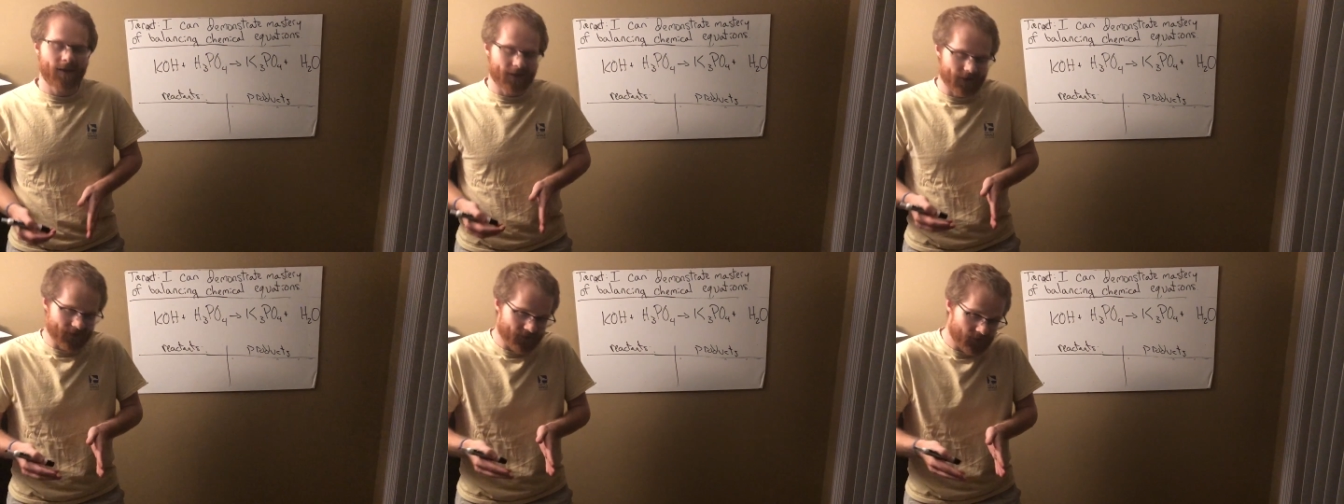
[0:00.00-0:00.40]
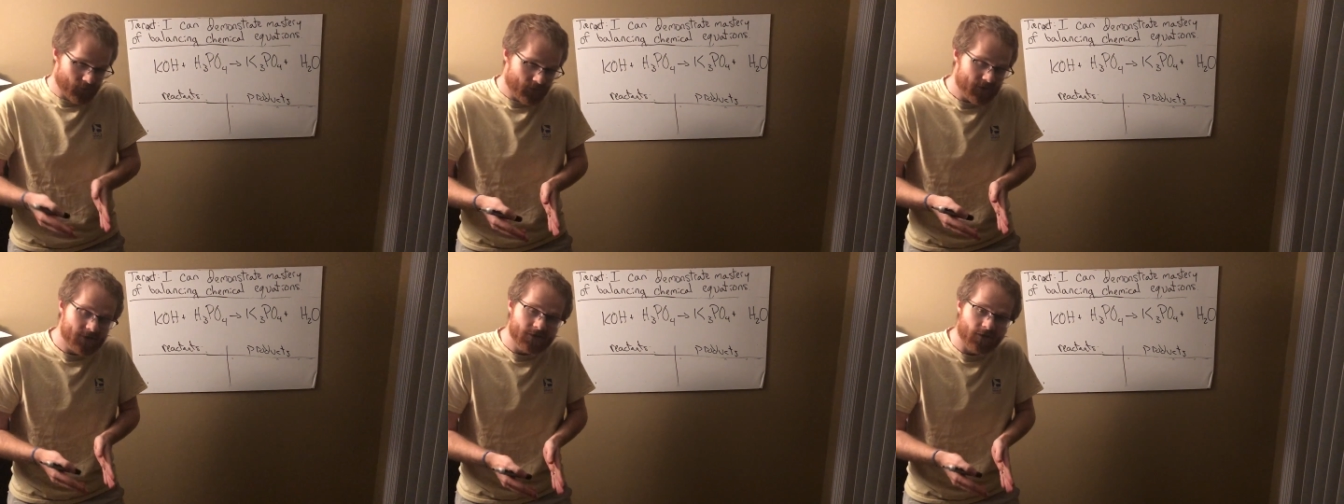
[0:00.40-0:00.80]
And if you
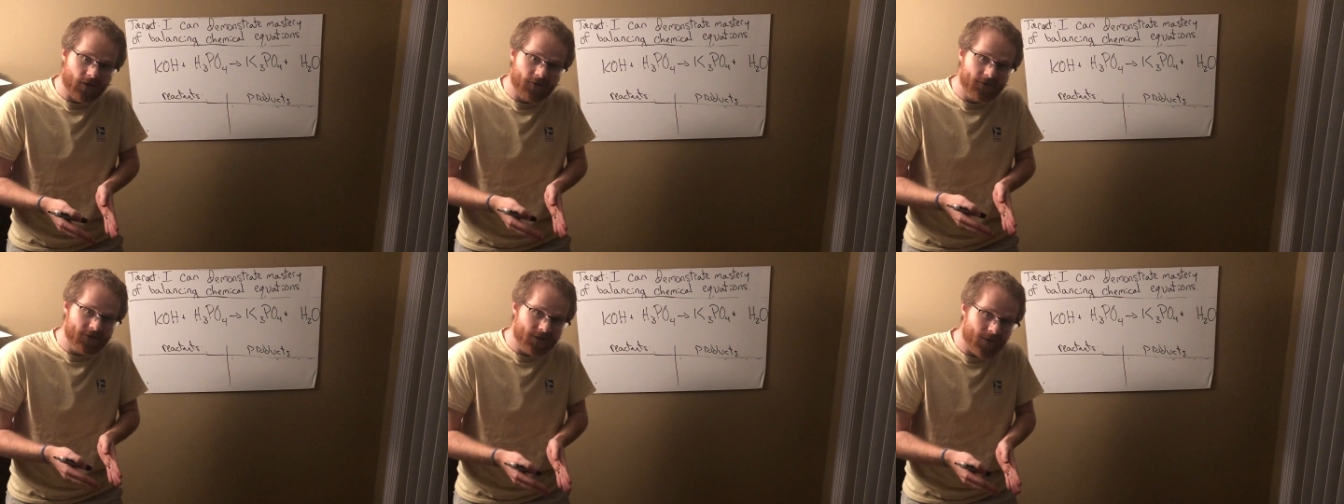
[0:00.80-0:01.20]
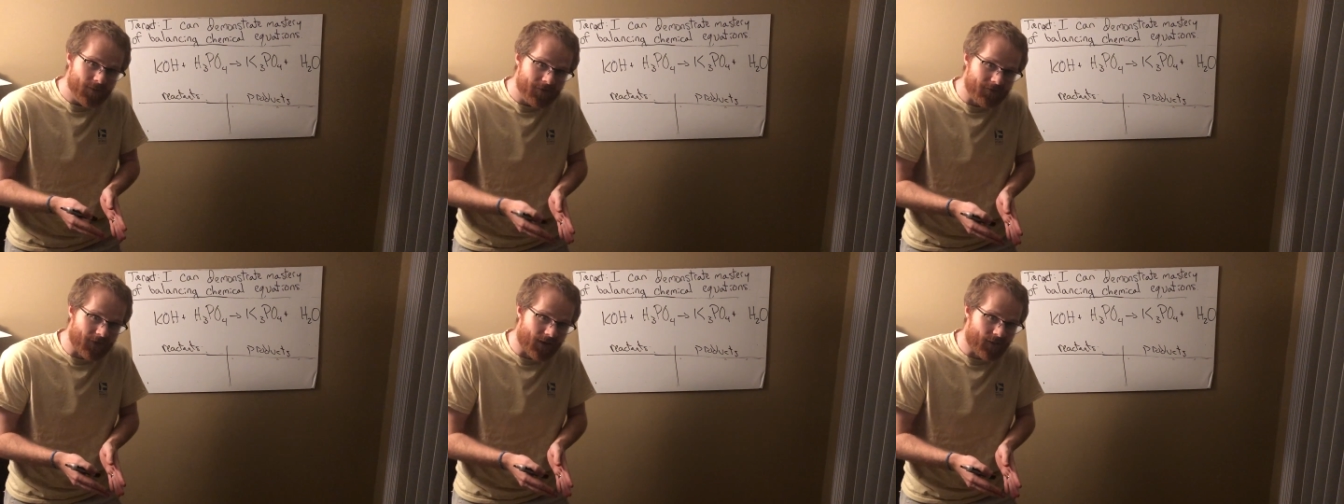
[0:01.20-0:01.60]
can solve some
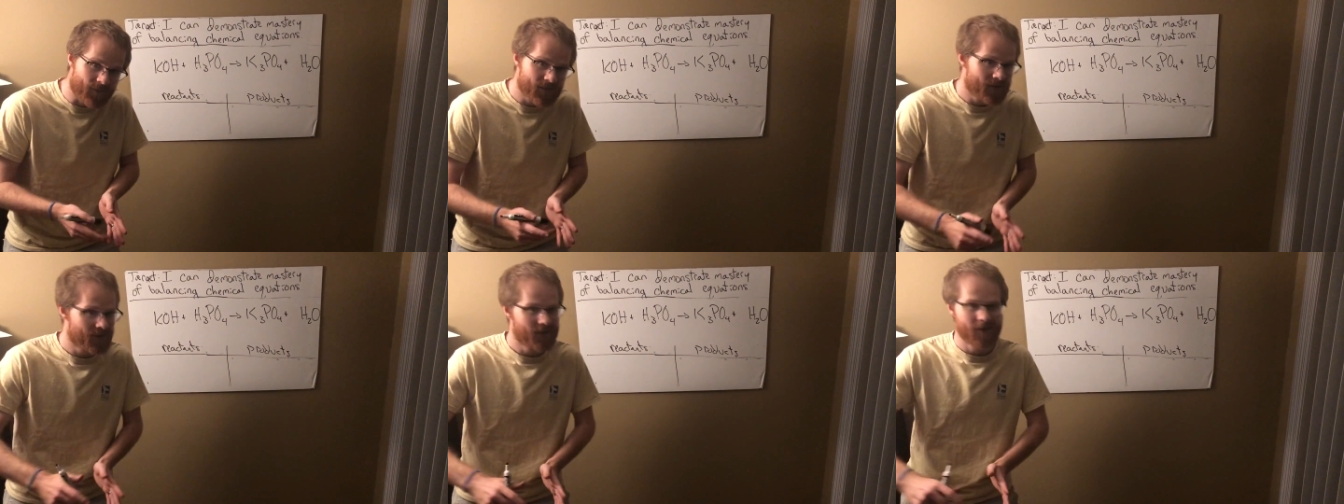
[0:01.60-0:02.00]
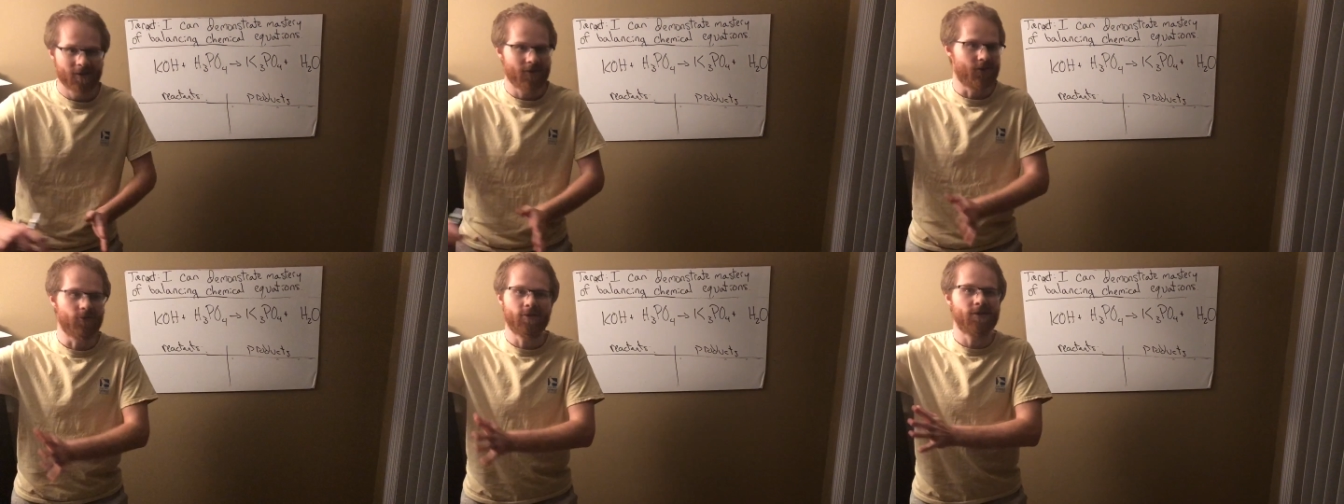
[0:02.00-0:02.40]
of them,
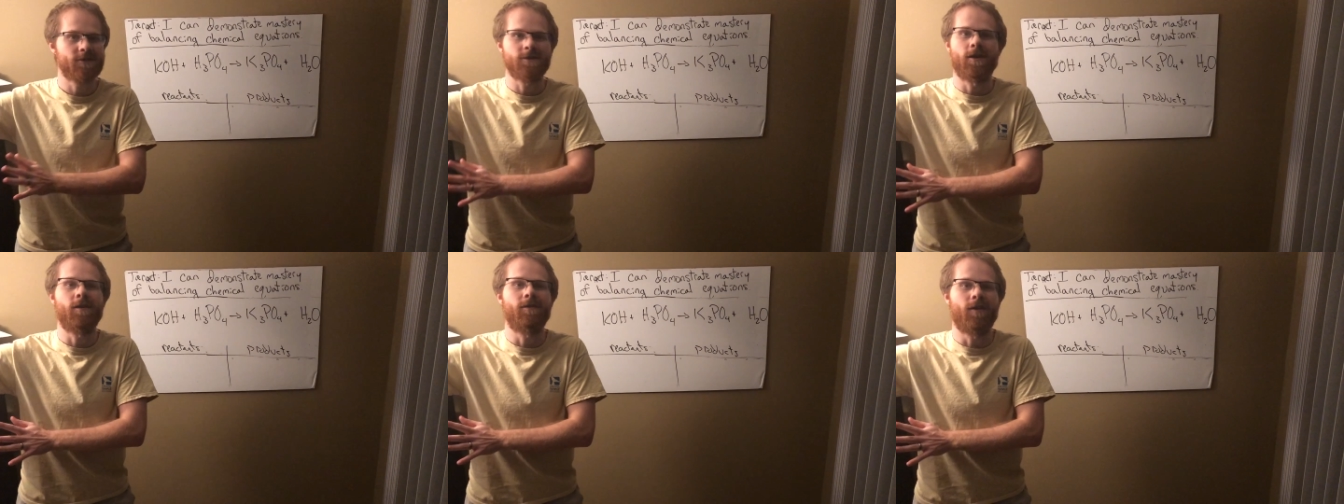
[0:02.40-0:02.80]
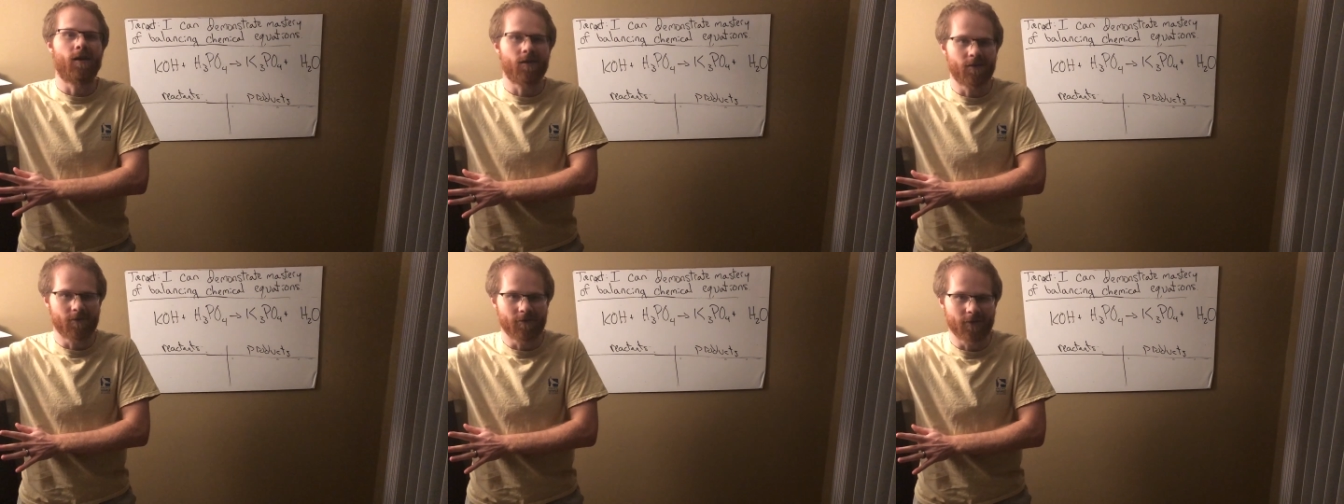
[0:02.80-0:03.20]
you can solve
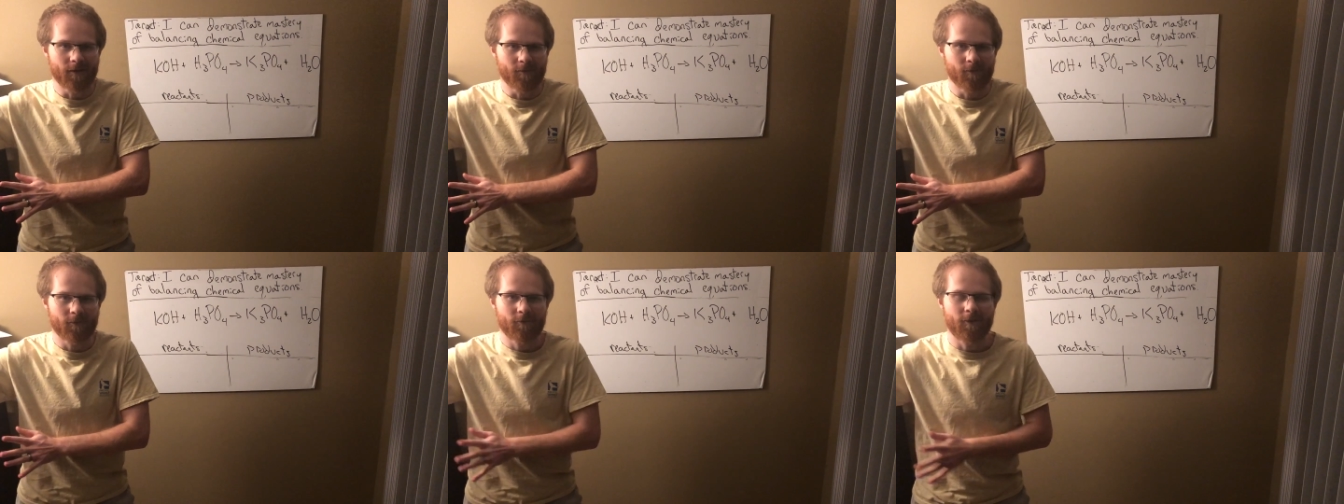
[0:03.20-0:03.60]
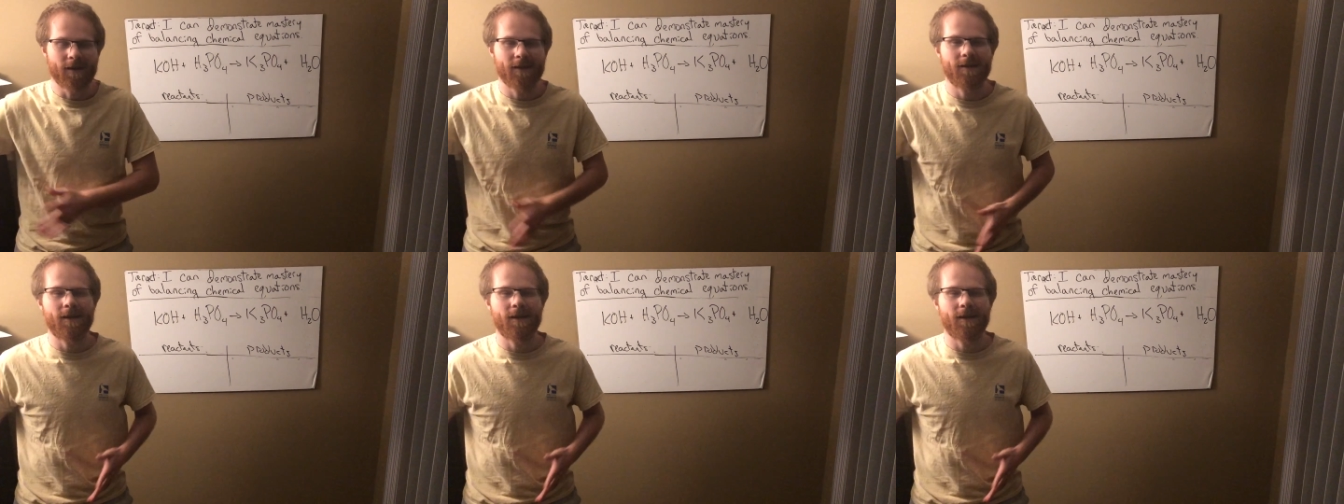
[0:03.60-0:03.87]
all of them, right?